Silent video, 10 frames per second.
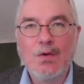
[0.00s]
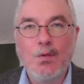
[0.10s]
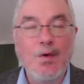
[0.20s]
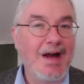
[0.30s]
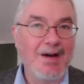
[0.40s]

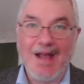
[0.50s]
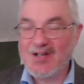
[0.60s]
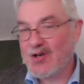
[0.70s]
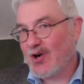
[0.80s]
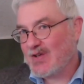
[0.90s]
We might
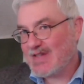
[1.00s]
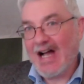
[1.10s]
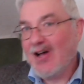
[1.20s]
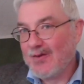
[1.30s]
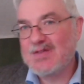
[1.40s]
imagine
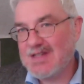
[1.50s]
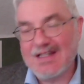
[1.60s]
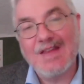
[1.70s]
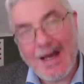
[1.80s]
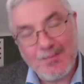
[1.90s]
ourselves
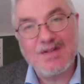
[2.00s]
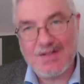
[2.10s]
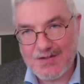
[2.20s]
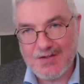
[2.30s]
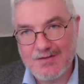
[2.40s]
in that
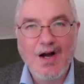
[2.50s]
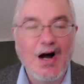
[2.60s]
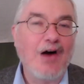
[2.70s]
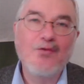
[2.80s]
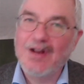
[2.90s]
position,
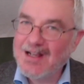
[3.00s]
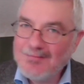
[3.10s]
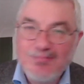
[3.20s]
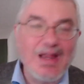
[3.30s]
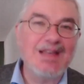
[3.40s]
offering
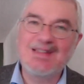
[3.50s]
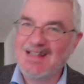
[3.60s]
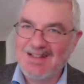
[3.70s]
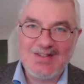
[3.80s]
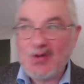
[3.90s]

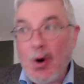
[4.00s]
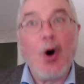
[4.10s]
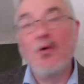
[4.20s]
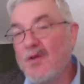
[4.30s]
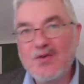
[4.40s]
blessings to
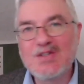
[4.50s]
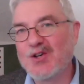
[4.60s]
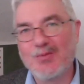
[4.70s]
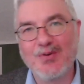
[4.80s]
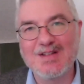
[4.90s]
all those that
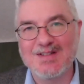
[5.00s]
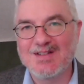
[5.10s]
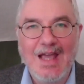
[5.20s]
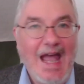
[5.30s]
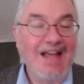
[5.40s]
are
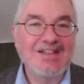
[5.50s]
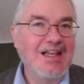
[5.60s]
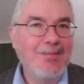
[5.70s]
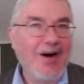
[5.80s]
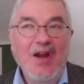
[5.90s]
present,
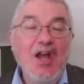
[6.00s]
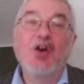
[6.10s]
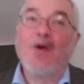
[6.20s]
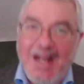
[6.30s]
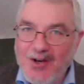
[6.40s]
asking about
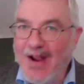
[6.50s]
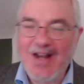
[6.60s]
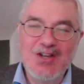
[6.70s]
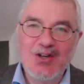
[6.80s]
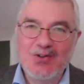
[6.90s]

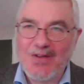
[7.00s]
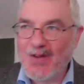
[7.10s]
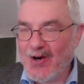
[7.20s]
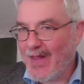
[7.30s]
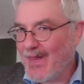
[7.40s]
great-grandchildren
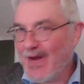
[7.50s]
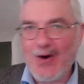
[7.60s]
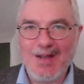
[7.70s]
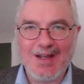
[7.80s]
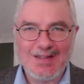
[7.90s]
that are not there
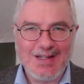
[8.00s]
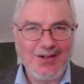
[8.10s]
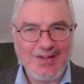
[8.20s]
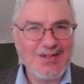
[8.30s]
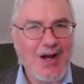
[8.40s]
because they're
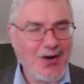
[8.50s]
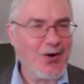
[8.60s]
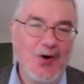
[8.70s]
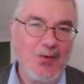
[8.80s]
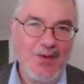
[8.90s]
in
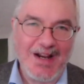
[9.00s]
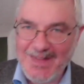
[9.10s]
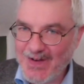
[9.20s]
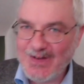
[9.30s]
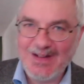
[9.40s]
Stockholm writing
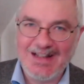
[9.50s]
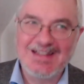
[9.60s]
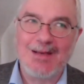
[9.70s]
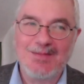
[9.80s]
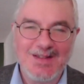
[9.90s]
their
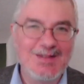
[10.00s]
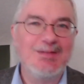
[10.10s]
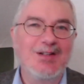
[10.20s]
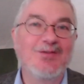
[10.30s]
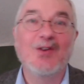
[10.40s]
acceptance
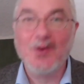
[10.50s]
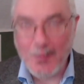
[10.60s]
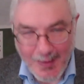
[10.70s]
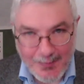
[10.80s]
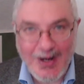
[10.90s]
speech for their
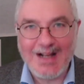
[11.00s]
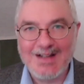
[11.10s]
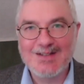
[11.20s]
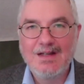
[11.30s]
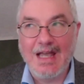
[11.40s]
Nobel
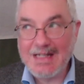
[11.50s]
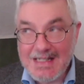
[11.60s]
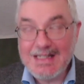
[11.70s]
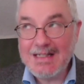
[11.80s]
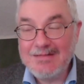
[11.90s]
Prize. And
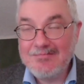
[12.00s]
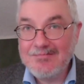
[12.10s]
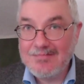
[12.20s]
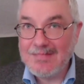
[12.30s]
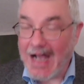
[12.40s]
indeed,
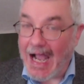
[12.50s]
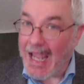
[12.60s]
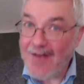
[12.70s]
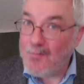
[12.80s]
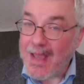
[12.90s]
I
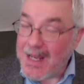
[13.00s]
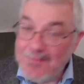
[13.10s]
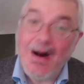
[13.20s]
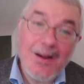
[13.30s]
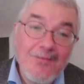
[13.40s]
have been
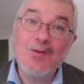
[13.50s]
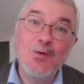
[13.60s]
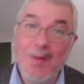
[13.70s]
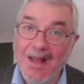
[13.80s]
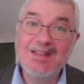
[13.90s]
by a few
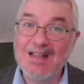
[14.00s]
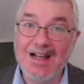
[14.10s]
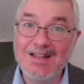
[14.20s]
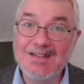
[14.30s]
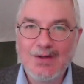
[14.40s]

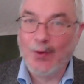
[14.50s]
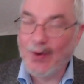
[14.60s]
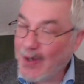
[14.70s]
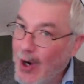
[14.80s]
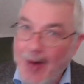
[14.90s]
bedsides a
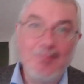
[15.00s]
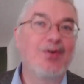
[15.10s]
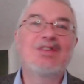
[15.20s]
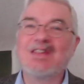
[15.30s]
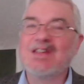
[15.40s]
calm
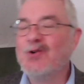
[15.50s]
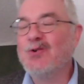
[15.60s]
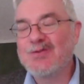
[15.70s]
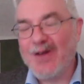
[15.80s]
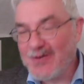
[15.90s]
person who
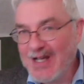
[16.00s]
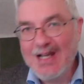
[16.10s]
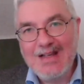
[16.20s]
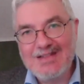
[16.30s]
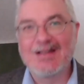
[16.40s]
has found
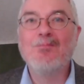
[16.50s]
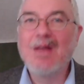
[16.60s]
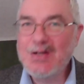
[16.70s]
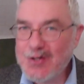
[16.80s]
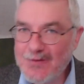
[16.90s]
some
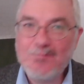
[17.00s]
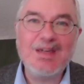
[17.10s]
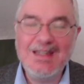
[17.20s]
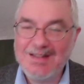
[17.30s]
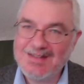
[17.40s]
measure of
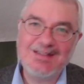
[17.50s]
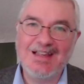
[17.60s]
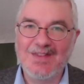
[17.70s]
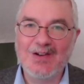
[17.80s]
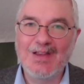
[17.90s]
peace
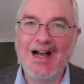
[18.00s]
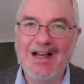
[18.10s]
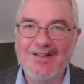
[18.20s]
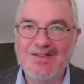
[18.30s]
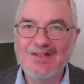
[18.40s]
in their
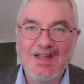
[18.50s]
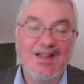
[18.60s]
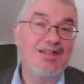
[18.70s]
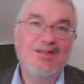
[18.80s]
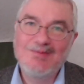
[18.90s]
lives
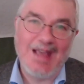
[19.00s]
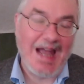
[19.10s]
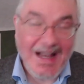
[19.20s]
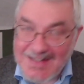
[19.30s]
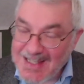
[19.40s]
is
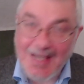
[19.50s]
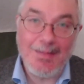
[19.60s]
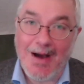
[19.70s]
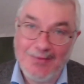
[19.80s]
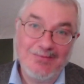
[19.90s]
asking
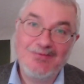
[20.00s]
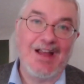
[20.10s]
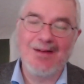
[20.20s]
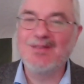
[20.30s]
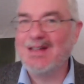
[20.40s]
about
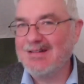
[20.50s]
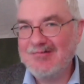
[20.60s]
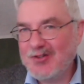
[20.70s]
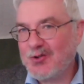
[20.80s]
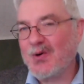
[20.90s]
family,
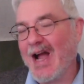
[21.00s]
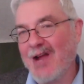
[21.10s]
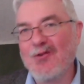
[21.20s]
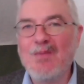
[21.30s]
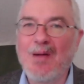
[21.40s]
crying
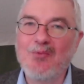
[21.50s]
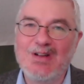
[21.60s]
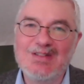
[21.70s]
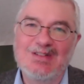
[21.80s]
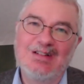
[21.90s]
with
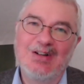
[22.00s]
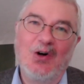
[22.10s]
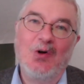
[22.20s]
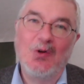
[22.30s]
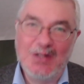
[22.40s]
memories,
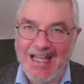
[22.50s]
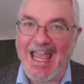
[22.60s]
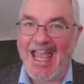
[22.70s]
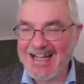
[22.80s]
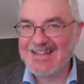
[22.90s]
holding
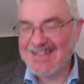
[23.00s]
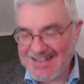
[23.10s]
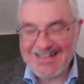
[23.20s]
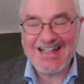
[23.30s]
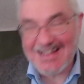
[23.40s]
hands,
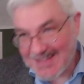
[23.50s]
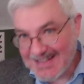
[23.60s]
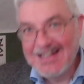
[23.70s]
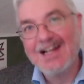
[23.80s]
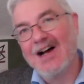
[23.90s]
and yes,
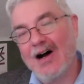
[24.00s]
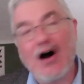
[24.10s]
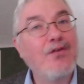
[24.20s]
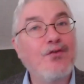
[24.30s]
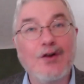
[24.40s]

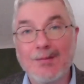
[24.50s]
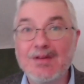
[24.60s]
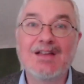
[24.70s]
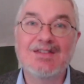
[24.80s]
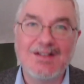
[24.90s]
offering
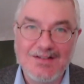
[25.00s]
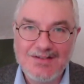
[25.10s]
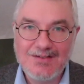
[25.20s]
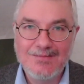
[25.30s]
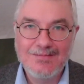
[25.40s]
blessings.